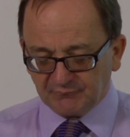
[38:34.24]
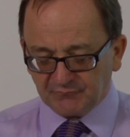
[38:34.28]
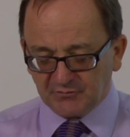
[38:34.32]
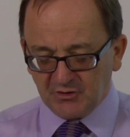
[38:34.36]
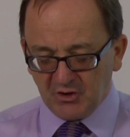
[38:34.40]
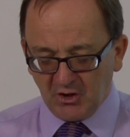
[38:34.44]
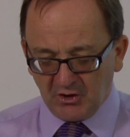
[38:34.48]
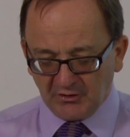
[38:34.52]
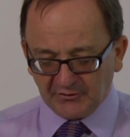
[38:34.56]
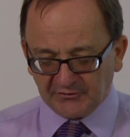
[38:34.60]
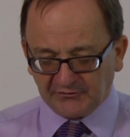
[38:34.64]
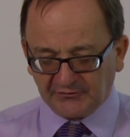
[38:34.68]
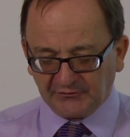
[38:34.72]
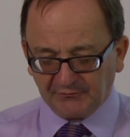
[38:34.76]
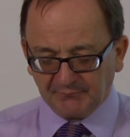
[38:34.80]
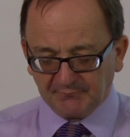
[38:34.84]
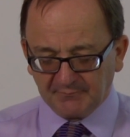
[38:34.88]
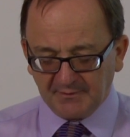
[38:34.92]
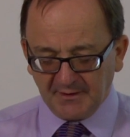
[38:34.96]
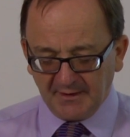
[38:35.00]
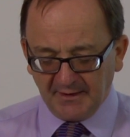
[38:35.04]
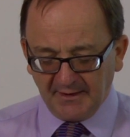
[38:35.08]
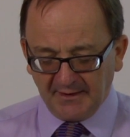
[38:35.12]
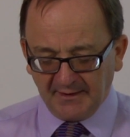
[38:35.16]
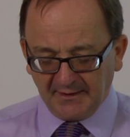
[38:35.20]
not
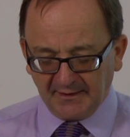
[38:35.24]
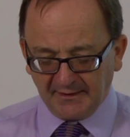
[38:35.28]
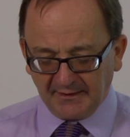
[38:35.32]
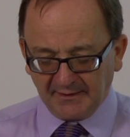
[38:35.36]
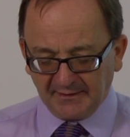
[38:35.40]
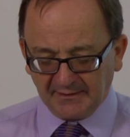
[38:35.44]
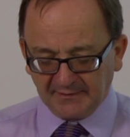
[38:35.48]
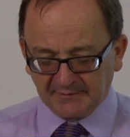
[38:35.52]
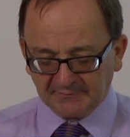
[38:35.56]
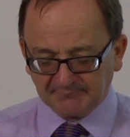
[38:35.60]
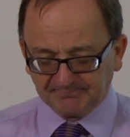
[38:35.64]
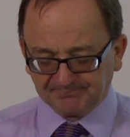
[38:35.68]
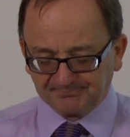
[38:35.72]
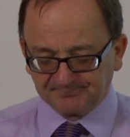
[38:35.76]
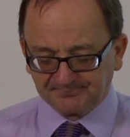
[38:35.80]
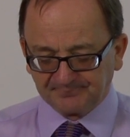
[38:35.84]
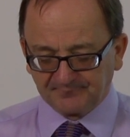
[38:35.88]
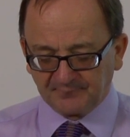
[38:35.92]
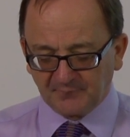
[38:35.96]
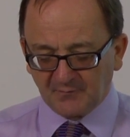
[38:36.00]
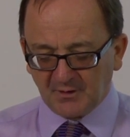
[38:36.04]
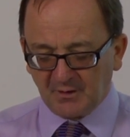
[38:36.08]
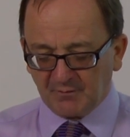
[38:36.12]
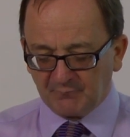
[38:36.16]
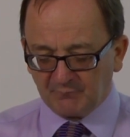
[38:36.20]
uh,
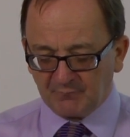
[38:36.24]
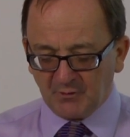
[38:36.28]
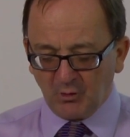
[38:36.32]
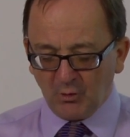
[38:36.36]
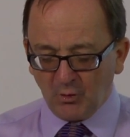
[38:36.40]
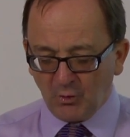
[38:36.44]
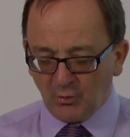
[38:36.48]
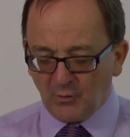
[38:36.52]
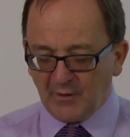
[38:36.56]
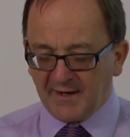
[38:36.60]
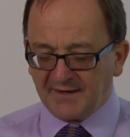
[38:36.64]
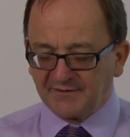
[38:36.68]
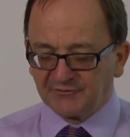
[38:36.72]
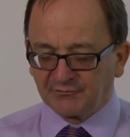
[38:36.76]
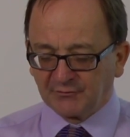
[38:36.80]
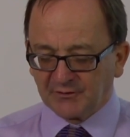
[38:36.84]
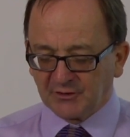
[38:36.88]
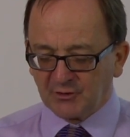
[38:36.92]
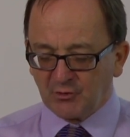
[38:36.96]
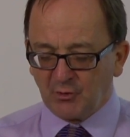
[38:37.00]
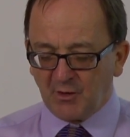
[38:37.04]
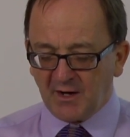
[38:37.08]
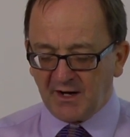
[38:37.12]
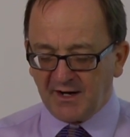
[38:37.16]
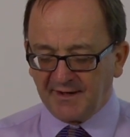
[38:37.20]
always
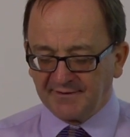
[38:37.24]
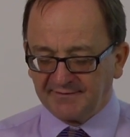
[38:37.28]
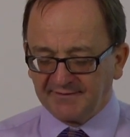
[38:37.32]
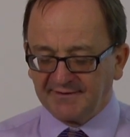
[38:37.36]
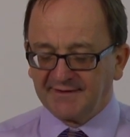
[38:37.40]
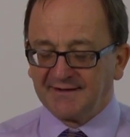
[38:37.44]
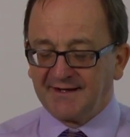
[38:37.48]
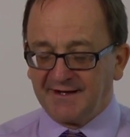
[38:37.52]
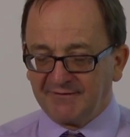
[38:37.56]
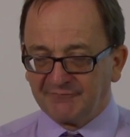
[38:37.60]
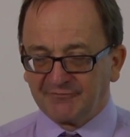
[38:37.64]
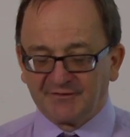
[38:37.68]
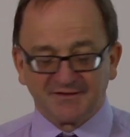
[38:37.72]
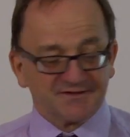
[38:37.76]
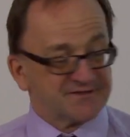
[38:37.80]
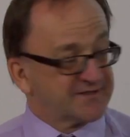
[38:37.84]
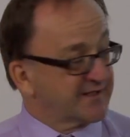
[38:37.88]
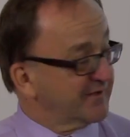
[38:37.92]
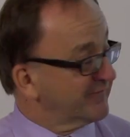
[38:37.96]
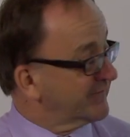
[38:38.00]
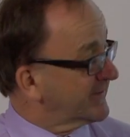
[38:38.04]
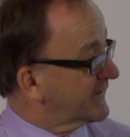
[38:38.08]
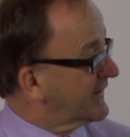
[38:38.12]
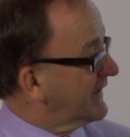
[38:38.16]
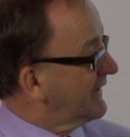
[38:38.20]
required in every
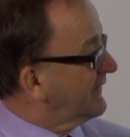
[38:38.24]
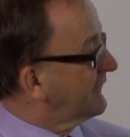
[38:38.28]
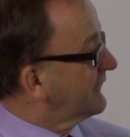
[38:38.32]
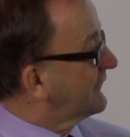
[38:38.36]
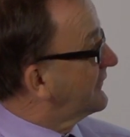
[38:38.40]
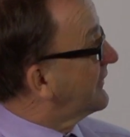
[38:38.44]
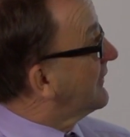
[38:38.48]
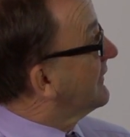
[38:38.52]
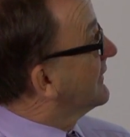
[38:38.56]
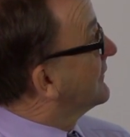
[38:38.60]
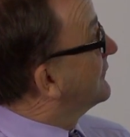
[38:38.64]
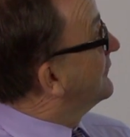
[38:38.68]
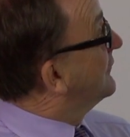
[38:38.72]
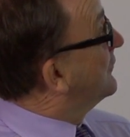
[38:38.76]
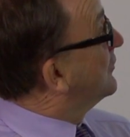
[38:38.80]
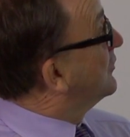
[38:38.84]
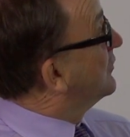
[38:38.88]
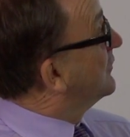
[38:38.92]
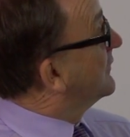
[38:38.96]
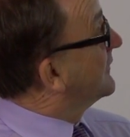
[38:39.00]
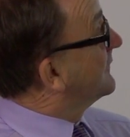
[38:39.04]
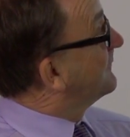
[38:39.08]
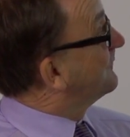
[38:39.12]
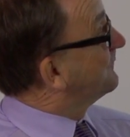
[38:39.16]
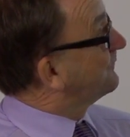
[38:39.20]
set of accounts going
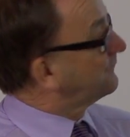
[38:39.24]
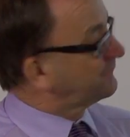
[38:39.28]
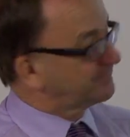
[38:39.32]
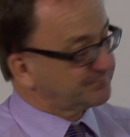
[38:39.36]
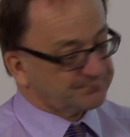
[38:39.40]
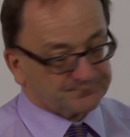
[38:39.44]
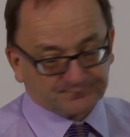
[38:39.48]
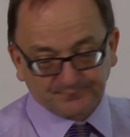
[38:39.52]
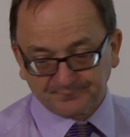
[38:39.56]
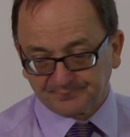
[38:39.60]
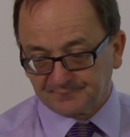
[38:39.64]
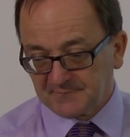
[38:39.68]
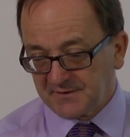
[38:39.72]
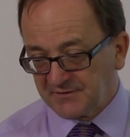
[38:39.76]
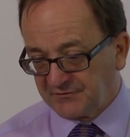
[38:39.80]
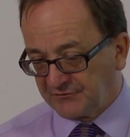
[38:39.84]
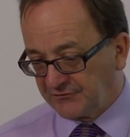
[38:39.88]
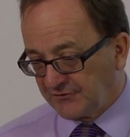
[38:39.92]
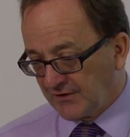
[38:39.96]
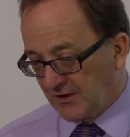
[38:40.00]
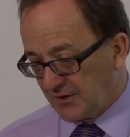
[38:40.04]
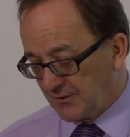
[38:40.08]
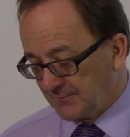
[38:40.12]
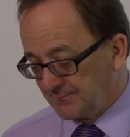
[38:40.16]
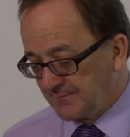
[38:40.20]
forward.
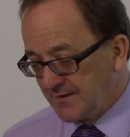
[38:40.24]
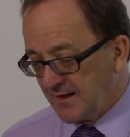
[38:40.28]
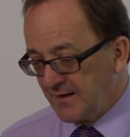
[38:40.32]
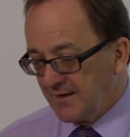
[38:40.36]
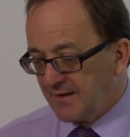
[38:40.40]
So,